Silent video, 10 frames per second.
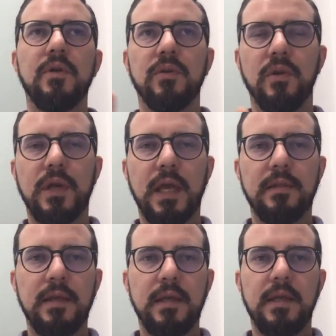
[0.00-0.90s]
Look at
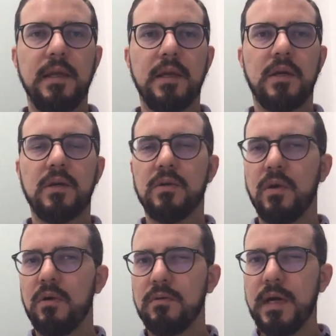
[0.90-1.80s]
the
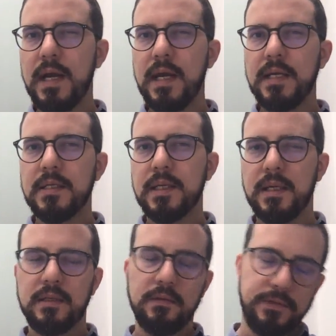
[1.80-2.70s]
crawl rates in a
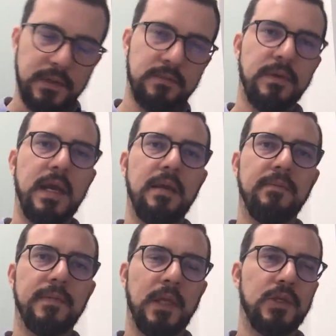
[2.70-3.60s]
different way,
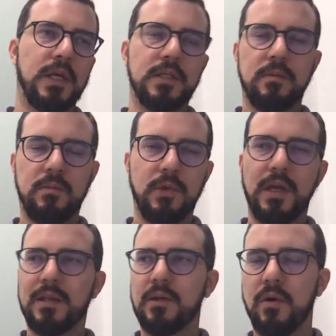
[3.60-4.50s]
not just looking
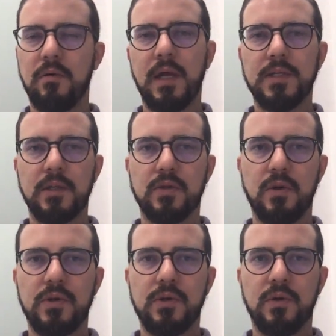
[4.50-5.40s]
at the crawl rates in the
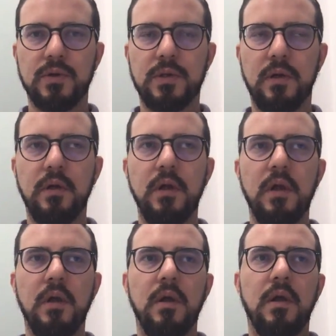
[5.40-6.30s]
search console,
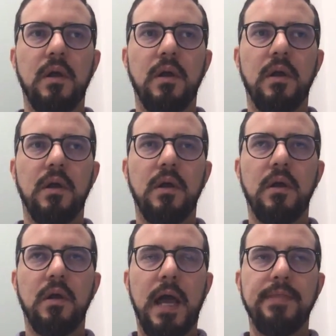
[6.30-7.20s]

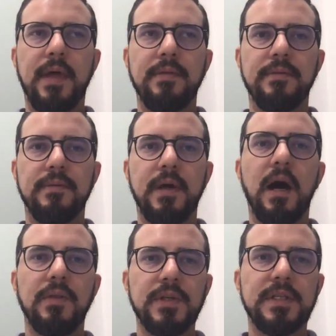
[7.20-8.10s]
and then
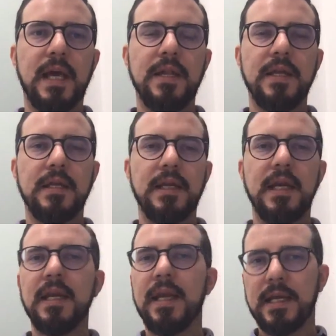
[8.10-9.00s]
understanding the
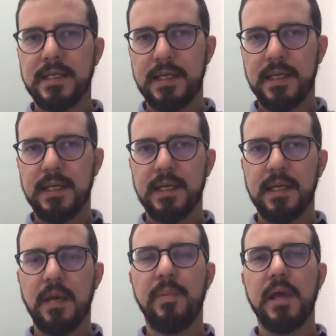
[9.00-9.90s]
indexing
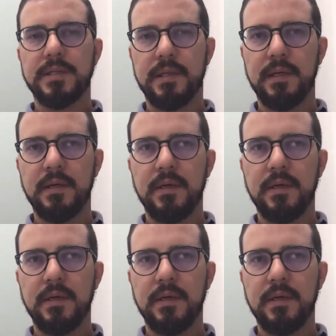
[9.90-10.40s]
capacity.